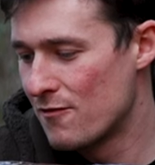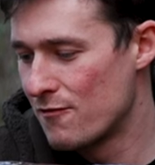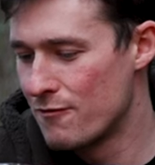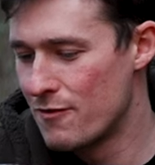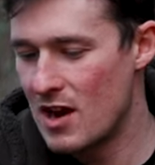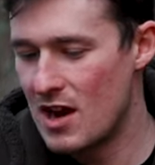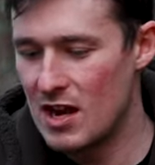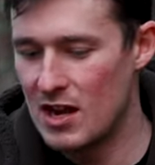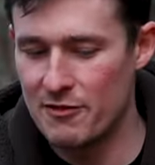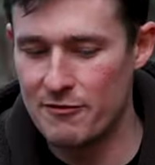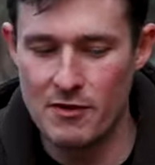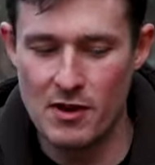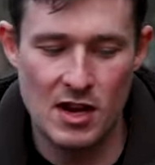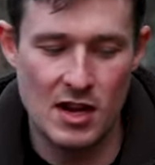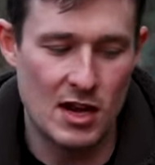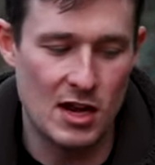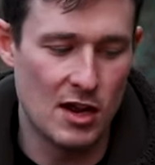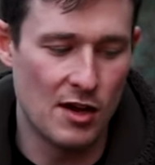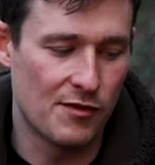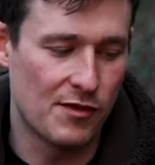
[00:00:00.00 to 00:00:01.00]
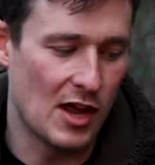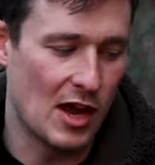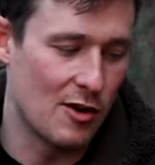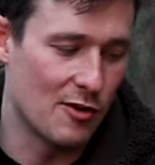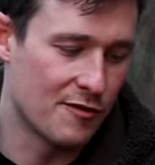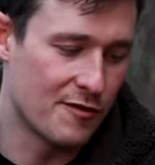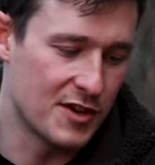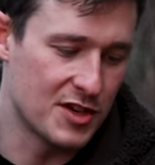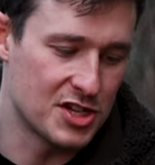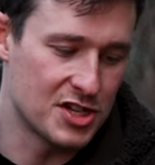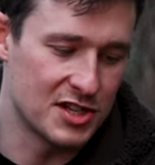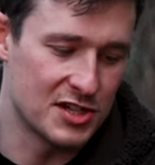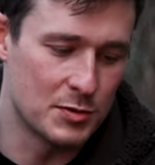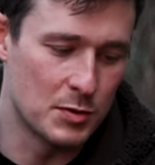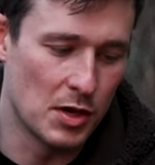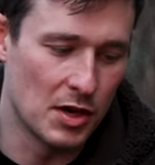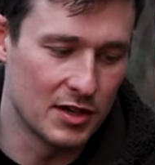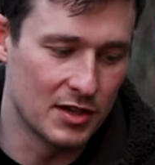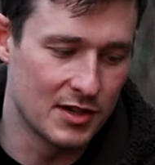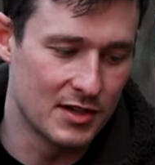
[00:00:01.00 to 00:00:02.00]
Really, really lovely old fish, this
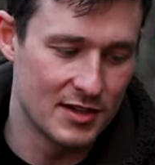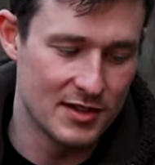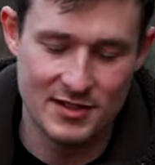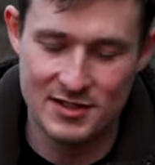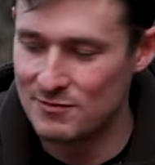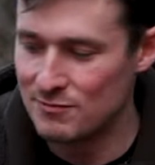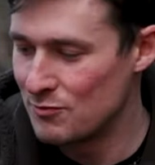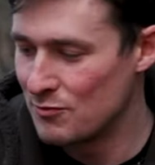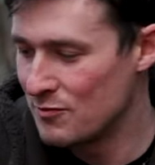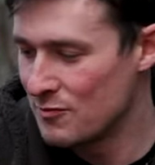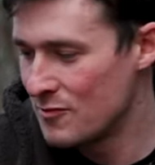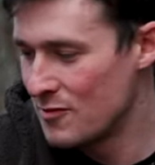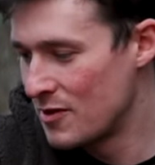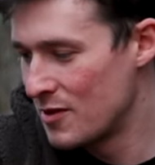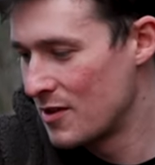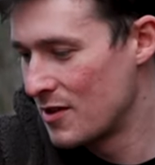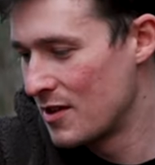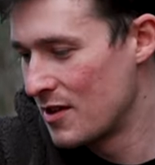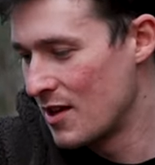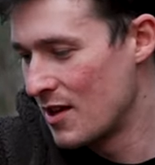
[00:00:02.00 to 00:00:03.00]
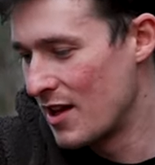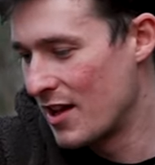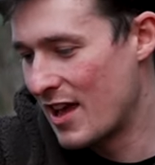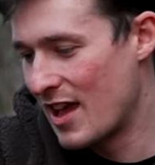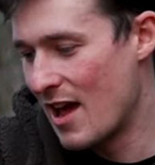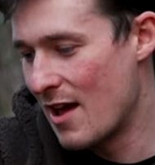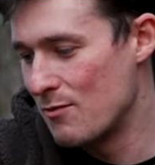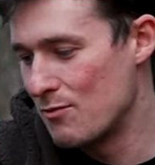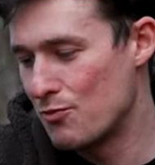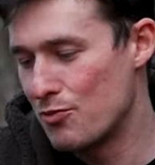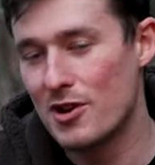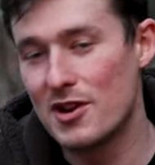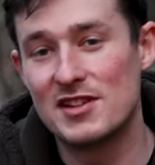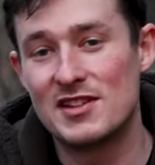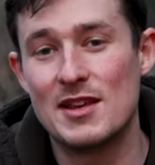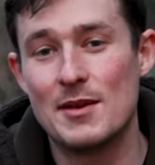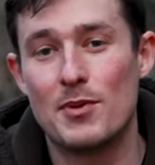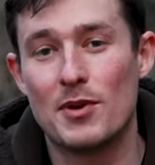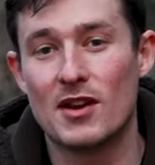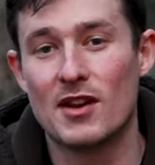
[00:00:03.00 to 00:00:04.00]
one. Again, pretty
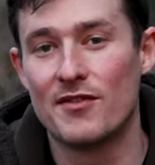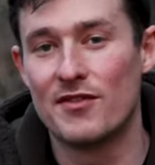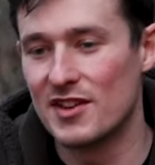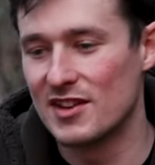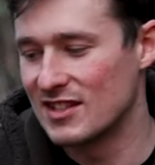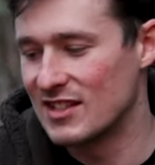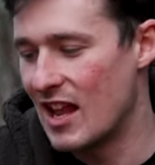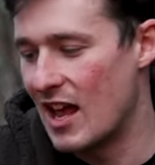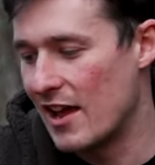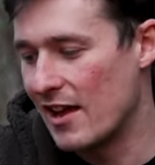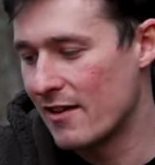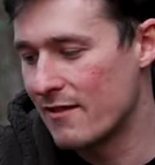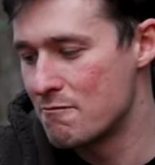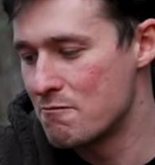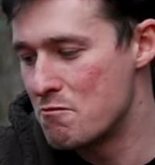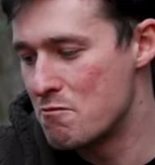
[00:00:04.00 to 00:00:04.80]
typical of this lake.